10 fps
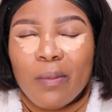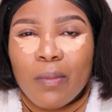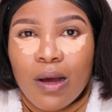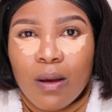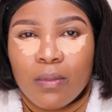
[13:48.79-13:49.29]

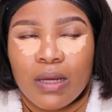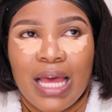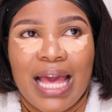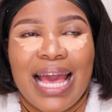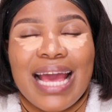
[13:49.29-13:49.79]
mom,
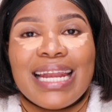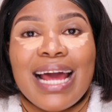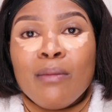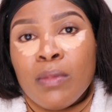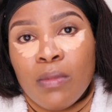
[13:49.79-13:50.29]
and
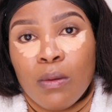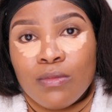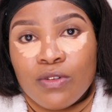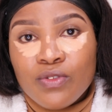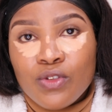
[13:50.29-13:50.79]
I'm a
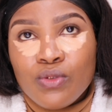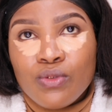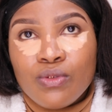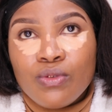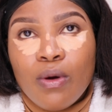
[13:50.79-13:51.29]
mom of
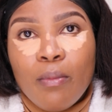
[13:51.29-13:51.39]
two.